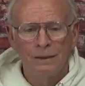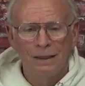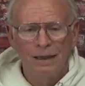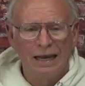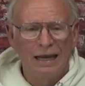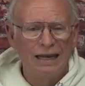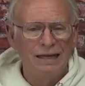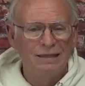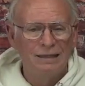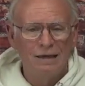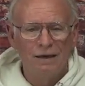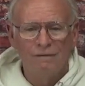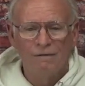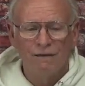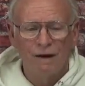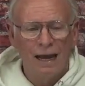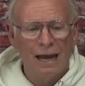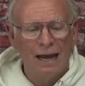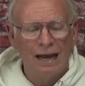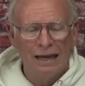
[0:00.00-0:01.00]
Easy to
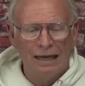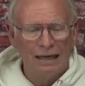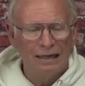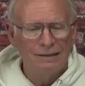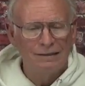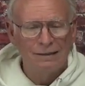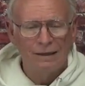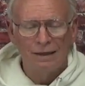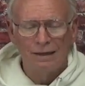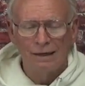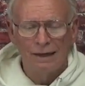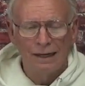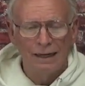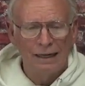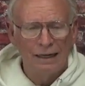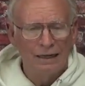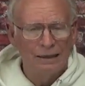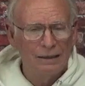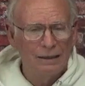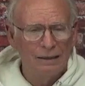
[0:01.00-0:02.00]
fly, easy to
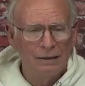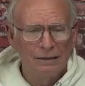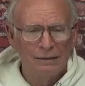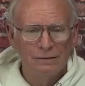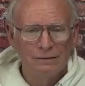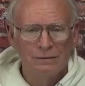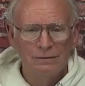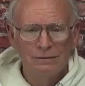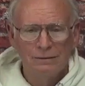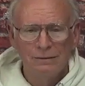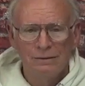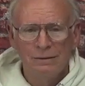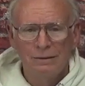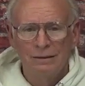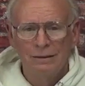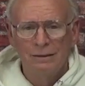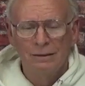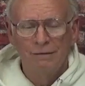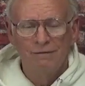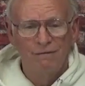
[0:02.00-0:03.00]
land,
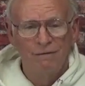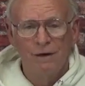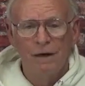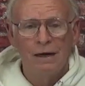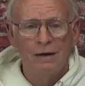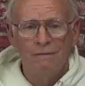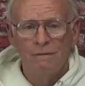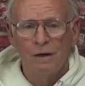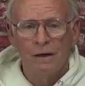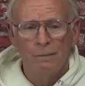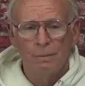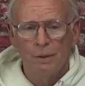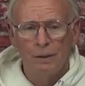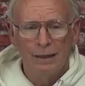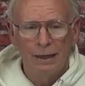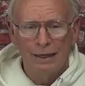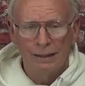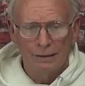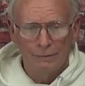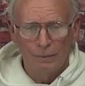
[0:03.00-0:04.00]
very, very
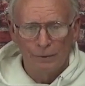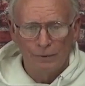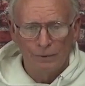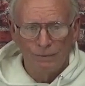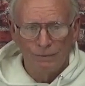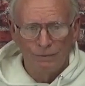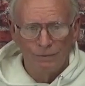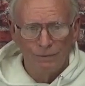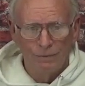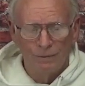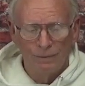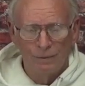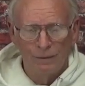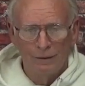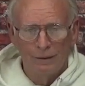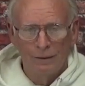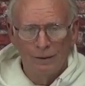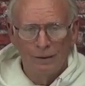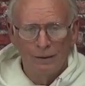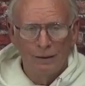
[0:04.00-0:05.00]
predictable.
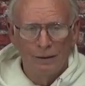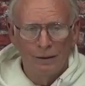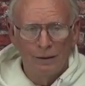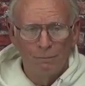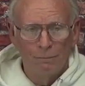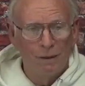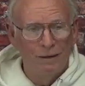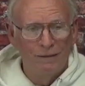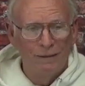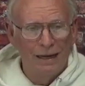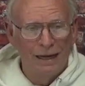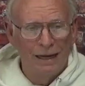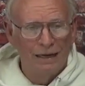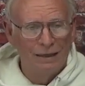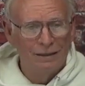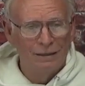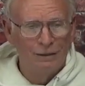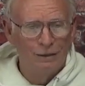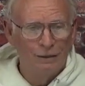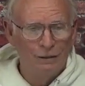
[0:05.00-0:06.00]
But
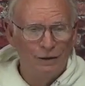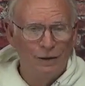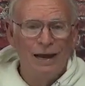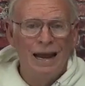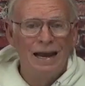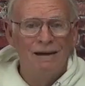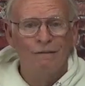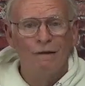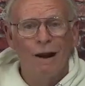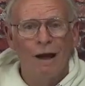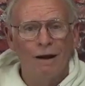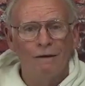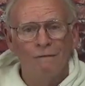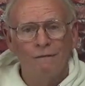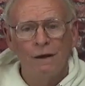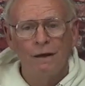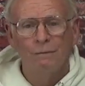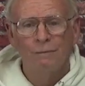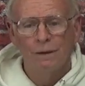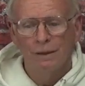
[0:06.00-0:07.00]
then you can have a lot of
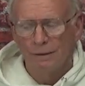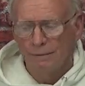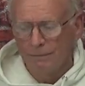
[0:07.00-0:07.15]
fun with